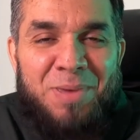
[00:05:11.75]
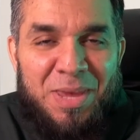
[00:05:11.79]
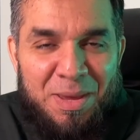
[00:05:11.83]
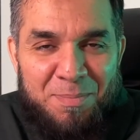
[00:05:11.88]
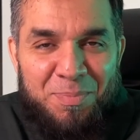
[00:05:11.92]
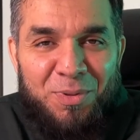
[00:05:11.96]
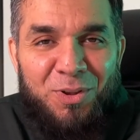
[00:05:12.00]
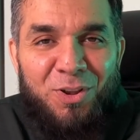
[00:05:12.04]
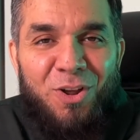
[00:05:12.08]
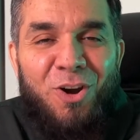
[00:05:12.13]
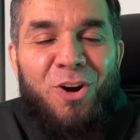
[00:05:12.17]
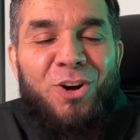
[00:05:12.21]

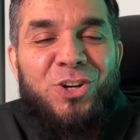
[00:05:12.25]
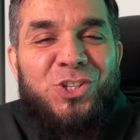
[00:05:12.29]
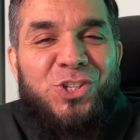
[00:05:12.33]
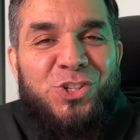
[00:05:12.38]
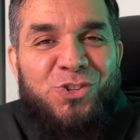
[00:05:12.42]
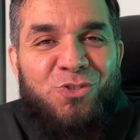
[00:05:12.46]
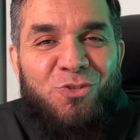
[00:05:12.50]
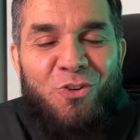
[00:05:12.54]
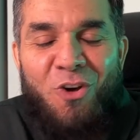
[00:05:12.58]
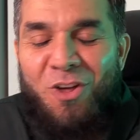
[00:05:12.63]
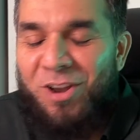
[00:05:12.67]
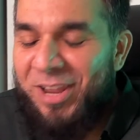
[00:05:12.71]
People are
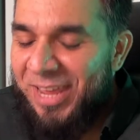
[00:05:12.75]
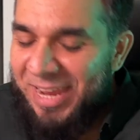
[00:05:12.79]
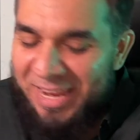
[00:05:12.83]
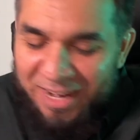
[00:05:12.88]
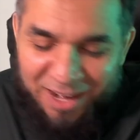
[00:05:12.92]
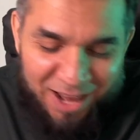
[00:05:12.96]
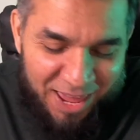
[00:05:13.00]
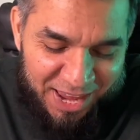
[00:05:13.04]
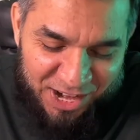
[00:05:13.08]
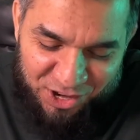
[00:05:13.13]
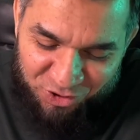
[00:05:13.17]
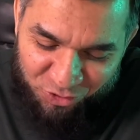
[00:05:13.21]
scrolling
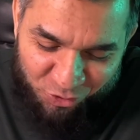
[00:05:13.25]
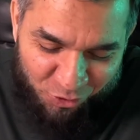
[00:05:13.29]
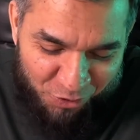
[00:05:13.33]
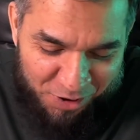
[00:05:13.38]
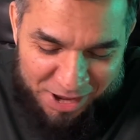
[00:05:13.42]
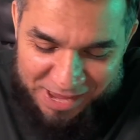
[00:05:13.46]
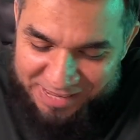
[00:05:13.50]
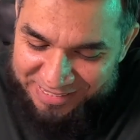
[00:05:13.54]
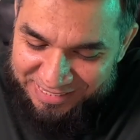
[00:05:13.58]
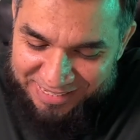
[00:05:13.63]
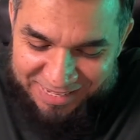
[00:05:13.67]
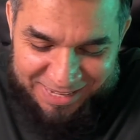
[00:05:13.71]
like
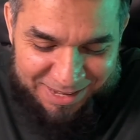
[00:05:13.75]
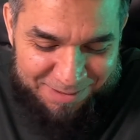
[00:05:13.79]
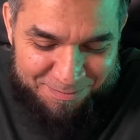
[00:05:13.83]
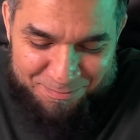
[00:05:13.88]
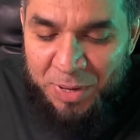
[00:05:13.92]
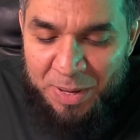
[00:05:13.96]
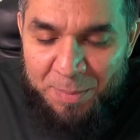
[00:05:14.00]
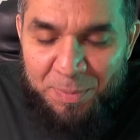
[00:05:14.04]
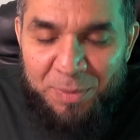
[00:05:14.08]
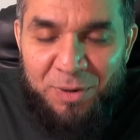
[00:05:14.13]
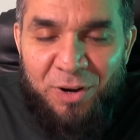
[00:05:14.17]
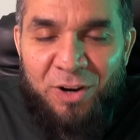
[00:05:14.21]
crazy.
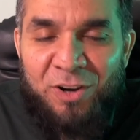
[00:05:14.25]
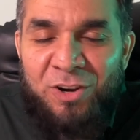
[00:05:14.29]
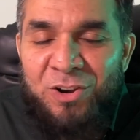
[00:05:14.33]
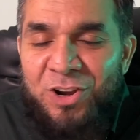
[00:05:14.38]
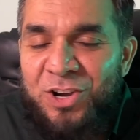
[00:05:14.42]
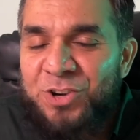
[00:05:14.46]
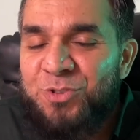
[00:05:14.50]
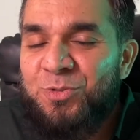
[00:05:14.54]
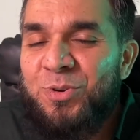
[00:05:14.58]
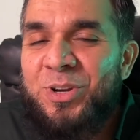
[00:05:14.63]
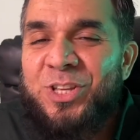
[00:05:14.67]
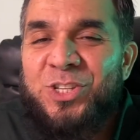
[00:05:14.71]
People are
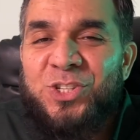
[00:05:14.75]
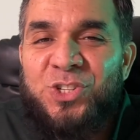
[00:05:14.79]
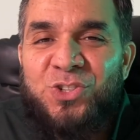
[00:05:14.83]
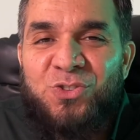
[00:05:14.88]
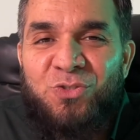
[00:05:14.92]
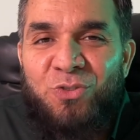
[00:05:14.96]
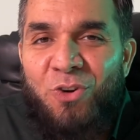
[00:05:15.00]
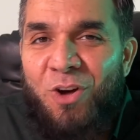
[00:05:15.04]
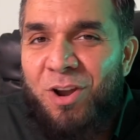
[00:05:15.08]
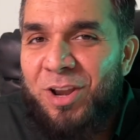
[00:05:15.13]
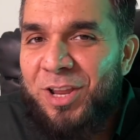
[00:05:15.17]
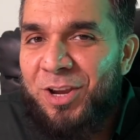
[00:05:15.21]
literally
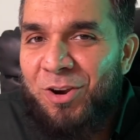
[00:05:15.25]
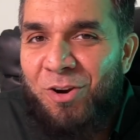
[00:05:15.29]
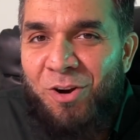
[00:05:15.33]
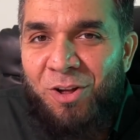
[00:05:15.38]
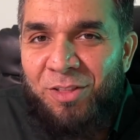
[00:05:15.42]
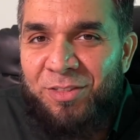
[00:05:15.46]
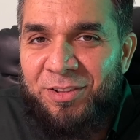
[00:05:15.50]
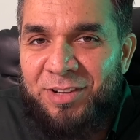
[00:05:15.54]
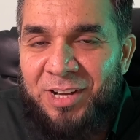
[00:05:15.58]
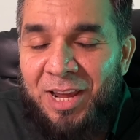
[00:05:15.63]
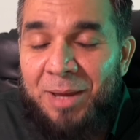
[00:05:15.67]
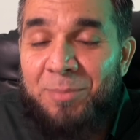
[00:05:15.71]
scrolling
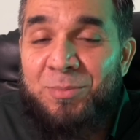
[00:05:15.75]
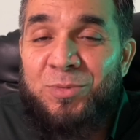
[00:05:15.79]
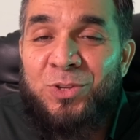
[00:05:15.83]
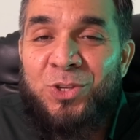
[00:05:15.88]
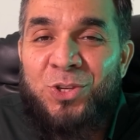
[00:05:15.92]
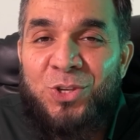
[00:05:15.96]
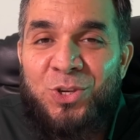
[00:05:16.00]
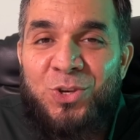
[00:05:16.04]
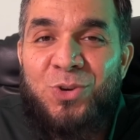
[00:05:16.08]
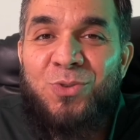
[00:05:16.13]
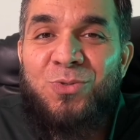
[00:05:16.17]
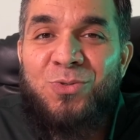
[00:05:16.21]
all the time.
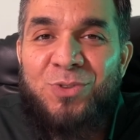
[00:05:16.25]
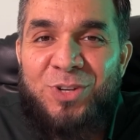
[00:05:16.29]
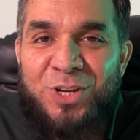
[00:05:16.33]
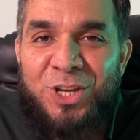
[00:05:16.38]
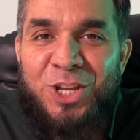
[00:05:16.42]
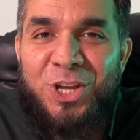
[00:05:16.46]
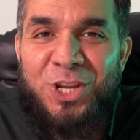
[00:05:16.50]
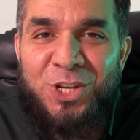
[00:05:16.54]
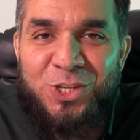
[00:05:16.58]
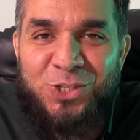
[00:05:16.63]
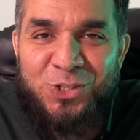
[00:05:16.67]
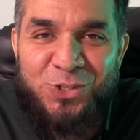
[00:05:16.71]
You
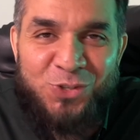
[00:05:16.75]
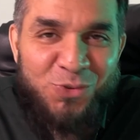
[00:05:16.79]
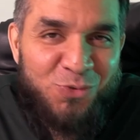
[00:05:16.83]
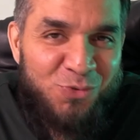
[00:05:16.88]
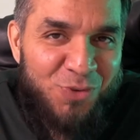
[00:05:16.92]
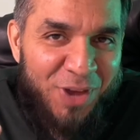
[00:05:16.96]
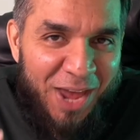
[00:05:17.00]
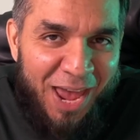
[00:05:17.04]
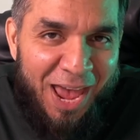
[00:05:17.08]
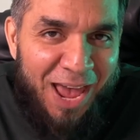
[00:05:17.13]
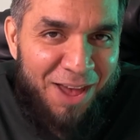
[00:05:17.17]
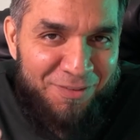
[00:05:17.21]
need
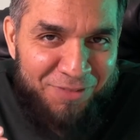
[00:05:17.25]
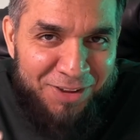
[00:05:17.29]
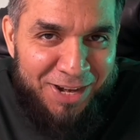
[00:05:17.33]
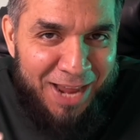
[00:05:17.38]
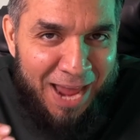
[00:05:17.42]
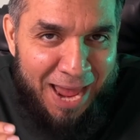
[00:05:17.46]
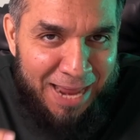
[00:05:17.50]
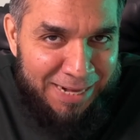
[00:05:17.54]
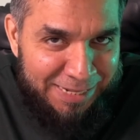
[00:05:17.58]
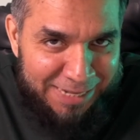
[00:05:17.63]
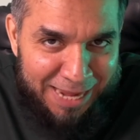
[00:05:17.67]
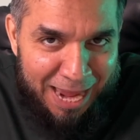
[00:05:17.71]
to have an
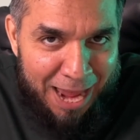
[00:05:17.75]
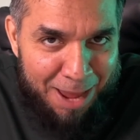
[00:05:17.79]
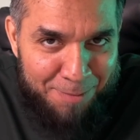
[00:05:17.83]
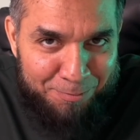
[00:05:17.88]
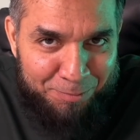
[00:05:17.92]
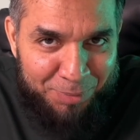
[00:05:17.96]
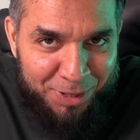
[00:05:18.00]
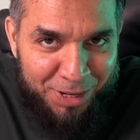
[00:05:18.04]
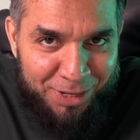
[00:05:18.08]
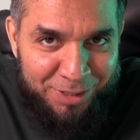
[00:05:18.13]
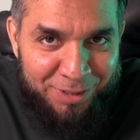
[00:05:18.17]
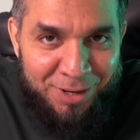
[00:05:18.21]
ad
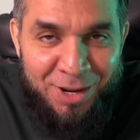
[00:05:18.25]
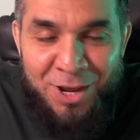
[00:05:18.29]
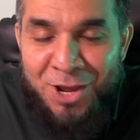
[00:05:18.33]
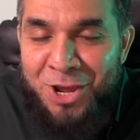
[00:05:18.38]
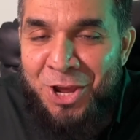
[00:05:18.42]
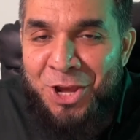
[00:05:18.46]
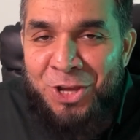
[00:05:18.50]
campaign.